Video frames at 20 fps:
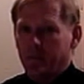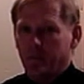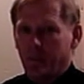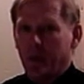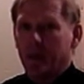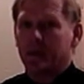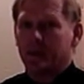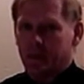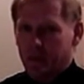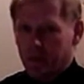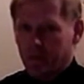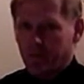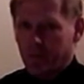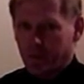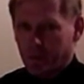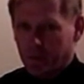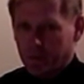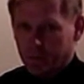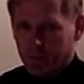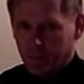but
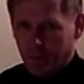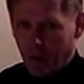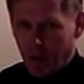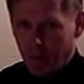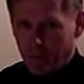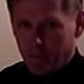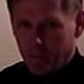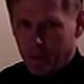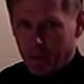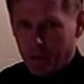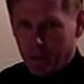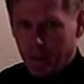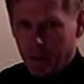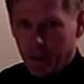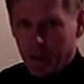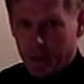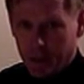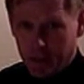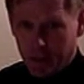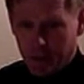different from
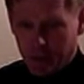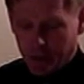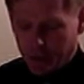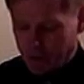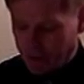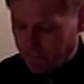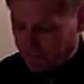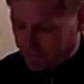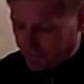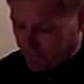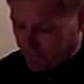addition.